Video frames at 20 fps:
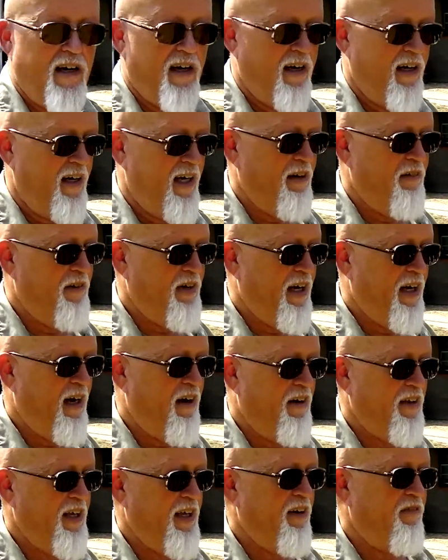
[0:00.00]
Every
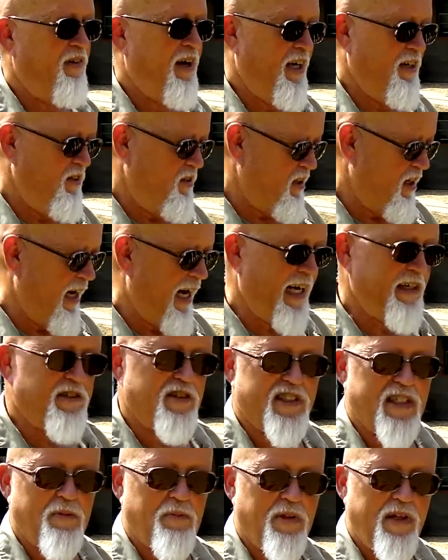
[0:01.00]
now and then, if I use lights or
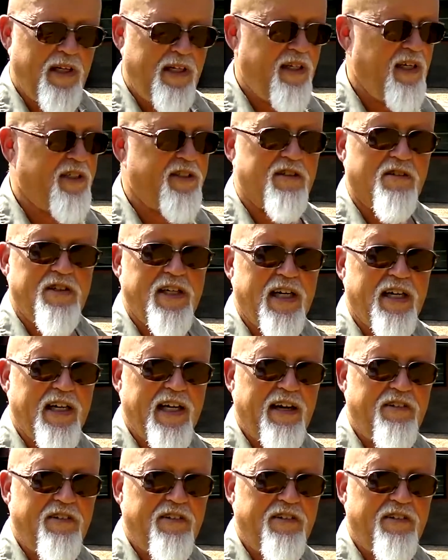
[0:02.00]
something, it does go down.